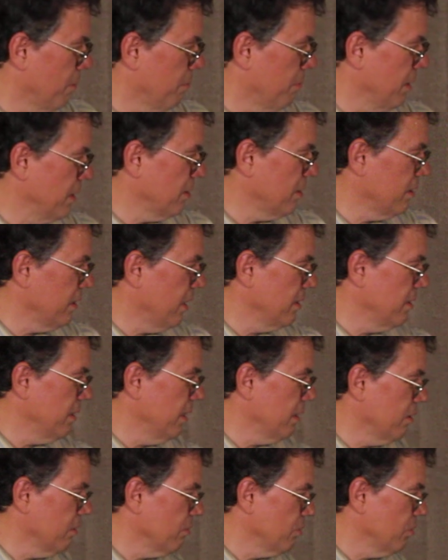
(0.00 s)
basically
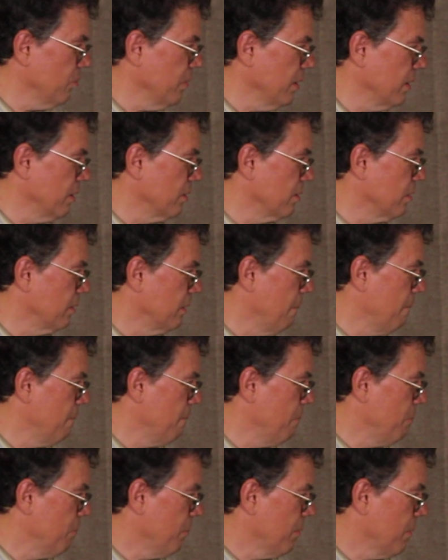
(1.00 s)
identical twins.
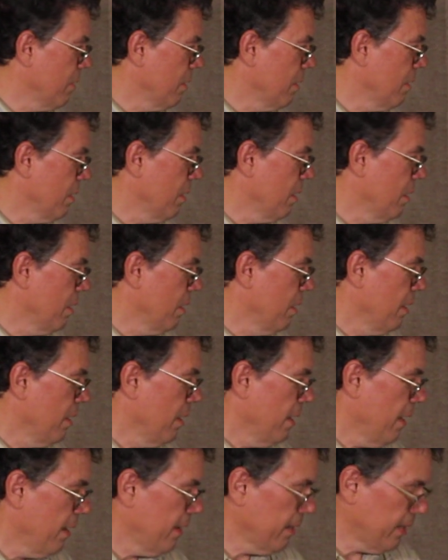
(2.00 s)

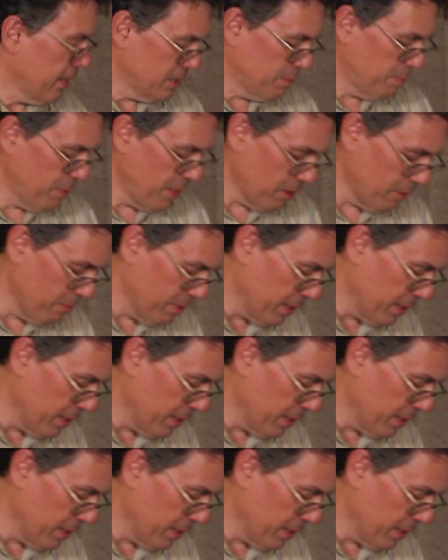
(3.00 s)
And it gets better,